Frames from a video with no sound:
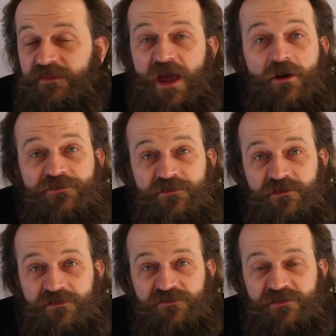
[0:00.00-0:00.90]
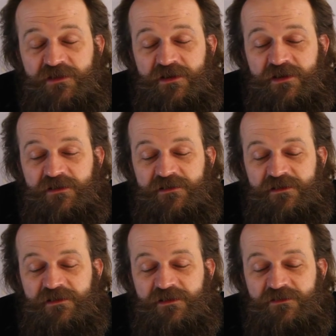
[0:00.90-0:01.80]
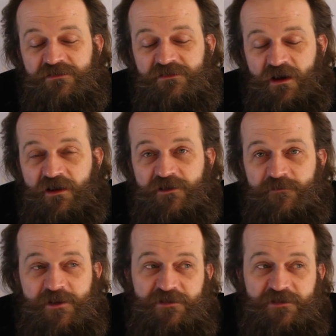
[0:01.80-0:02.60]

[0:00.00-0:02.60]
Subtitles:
the outskirts, and it dawned on me.